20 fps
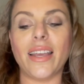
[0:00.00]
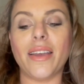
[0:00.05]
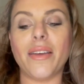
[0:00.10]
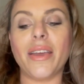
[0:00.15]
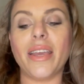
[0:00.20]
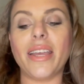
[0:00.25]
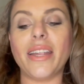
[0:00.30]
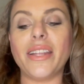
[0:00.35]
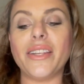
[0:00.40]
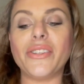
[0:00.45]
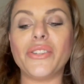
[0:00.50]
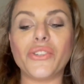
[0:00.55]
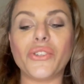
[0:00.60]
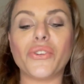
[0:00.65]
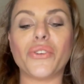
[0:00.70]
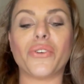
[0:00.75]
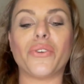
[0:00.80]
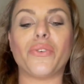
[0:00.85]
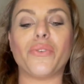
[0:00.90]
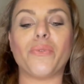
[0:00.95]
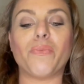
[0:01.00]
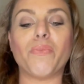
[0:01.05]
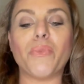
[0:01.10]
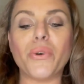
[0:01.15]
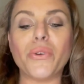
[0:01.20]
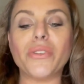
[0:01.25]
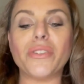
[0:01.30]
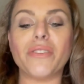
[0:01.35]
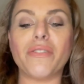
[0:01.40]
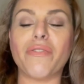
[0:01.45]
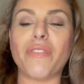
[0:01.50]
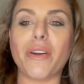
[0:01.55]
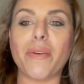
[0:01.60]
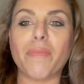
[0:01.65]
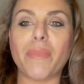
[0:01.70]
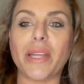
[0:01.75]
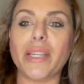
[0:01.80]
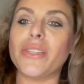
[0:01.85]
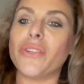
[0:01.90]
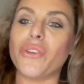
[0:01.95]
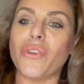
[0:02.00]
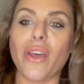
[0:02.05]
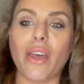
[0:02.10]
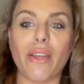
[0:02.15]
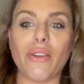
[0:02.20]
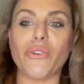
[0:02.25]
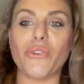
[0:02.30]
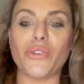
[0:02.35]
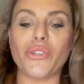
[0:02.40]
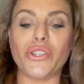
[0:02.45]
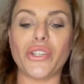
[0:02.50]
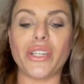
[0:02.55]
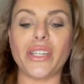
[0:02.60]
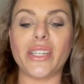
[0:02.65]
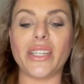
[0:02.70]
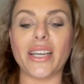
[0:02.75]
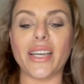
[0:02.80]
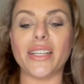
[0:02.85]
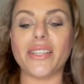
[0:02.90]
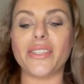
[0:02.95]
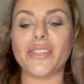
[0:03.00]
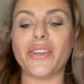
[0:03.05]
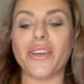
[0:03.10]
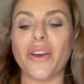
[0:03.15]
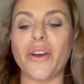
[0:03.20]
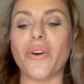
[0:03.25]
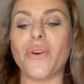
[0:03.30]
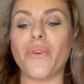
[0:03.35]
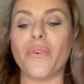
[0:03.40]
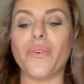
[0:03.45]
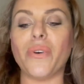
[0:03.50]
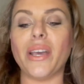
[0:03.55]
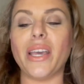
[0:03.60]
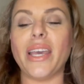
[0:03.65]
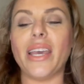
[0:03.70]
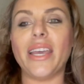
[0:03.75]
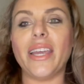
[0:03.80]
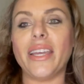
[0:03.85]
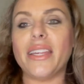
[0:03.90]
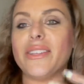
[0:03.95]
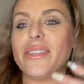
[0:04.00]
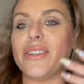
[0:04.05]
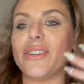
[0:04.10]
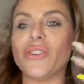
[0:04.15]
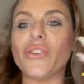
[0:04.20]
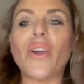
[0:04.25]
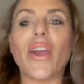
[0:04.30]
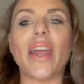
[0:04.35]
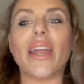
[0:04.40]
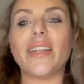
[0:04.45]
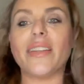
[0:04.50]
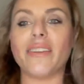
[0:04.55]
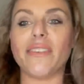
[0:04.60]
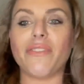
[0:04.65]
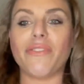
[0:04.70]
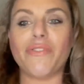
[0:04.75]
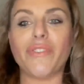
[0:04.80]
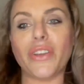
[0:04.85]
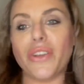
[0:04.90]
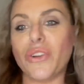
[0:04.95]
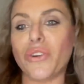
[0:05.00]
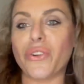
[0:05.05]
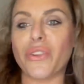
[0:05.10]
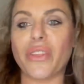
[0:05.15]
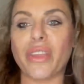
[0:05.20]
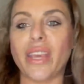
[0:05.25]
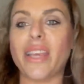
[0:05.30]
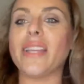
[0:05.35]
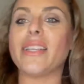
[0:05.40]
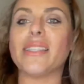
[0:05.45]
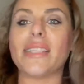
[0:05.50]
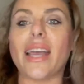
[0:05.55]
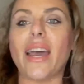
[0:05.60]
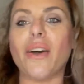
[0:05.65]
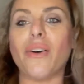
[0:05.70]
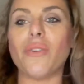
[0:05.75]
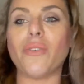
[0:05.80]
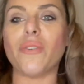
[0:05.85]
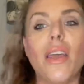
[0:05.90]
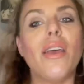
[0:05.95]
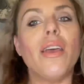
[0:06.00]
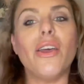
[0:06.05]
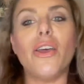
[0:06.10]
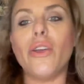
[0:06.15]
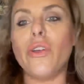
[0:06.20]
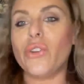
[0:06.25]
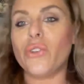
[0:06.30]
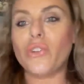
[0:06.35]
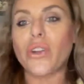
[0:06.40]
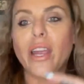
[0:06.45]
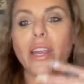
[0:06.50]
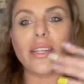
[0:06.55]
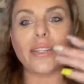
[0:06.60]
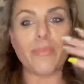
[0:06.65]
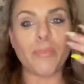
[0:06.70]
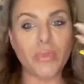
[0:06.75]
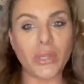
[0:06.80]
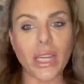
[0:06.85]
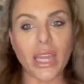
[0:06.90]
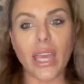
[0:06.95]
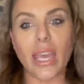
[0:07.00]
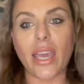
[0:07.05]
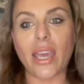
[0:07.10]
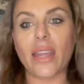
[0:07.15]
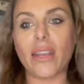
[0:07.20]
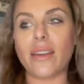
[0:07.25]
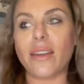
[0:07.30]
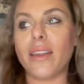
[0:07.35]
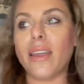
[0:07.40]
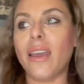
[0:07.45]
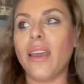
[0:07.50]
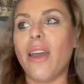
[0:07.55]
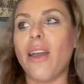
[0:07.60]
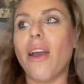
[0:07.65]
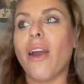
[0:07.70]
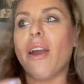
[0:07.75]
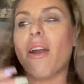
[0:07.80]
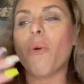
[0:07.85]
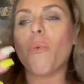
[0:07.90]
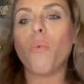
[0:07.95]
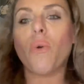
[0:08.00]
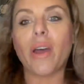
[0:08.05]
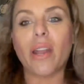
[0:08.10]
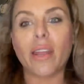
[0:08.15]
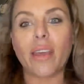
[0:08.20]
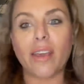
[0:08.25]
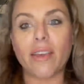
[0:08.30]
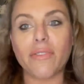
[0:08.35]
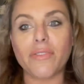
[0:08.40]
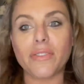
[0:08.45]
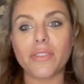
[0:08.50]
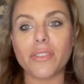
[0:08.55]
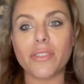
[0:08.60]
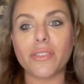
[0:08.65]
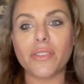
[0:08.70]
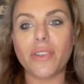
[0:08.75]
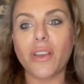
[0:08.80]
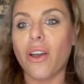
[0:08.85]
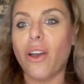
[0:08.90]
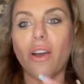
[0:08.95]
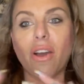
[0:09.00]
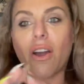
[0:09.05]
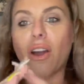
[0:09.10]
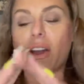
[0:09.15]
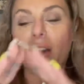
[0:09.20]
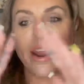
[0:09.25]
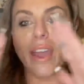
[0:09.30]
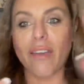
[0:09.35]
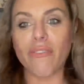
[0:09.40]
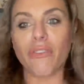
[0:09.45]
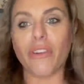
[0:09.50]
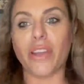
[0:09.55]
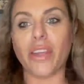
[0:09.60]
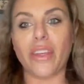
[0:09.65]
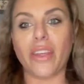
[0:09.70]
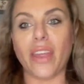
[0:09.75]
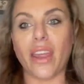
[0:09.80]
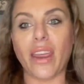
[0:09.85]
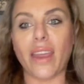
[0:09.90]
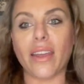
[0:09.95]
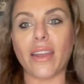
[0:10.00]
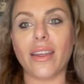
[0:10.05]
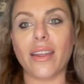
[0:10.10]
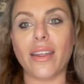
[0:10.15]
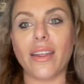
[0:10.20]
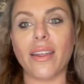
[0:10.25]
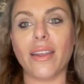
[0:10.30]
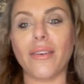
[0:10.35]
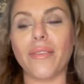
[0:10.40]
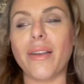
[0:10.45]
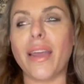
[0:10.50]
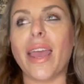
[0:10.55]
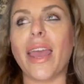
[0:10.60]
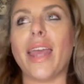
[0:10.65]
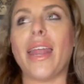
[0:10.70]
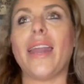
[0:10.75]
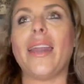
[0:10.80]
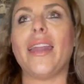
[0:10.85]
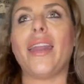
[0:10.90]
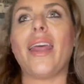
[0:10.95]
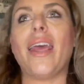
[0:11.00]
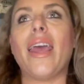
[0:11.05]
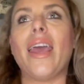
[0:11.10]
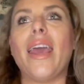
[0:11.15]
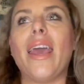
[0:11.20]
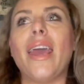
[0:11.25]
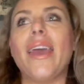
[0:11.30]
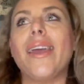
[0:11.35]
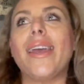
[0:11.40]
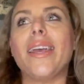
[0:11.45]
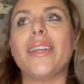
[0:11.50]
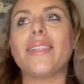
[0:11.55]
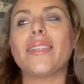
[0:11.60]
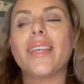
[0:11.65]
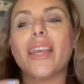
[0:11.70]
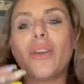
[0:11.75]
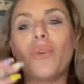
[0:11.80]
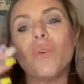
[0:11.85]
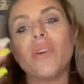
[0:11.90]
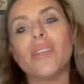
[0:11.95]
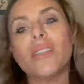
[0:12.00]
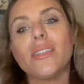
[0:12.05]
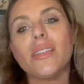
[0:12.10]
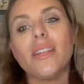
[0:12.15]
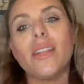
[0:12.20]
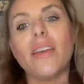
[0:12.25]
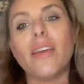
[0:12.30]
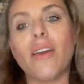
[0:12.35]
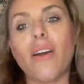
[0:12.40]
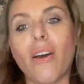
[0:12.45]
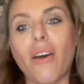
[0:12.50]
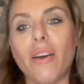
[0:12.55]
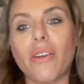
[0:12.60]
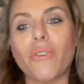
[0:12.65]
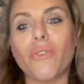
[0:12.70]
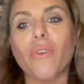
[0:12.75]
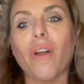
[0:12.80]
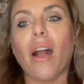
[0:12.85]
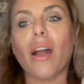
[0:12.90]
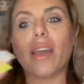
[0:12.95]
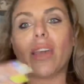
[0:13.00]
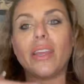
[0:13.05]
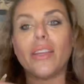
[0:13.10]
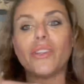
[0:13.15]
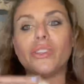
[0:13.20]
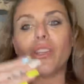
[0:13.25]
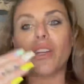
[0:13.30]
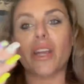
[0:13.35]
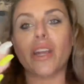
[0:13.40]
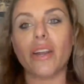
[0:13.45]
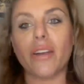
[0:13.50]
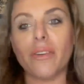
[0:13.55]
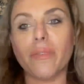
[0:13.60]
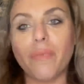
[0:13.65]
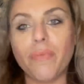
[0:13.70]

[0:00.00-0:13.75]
It is true, most of our mental energy does go into trying to figure things out, trying to plan our what ifs, our everything. And it's like we're sitting on a rocking chair,